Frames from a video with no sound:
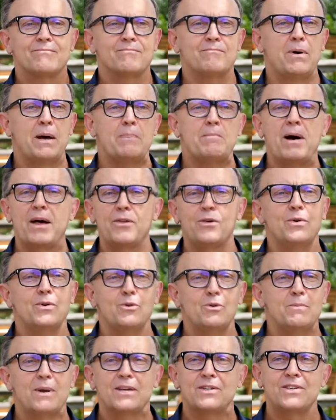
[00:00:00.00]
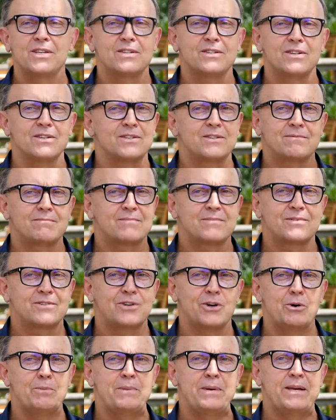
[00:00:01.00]
My mother and all my sisters
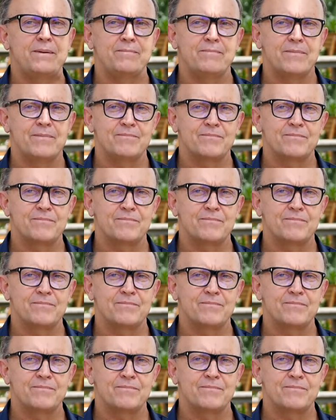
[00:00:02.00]
told me,